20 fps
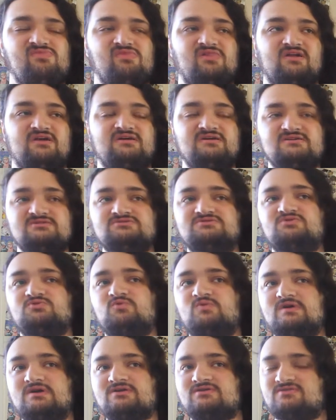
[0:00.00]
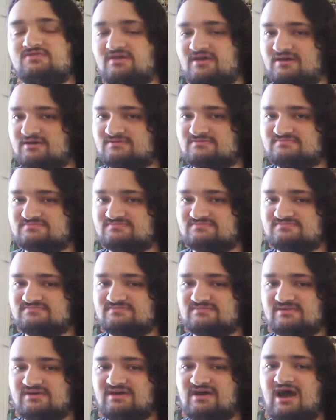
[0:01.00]
here's the weird thing.
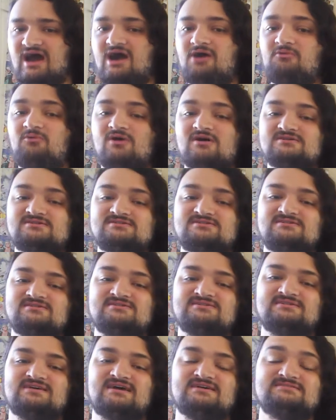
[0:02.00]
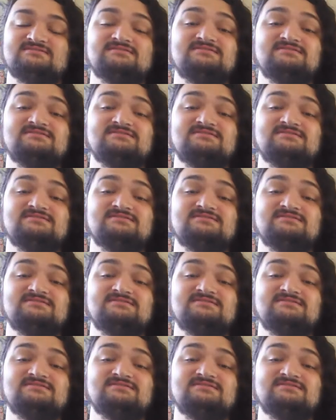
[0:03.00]
I watched this as a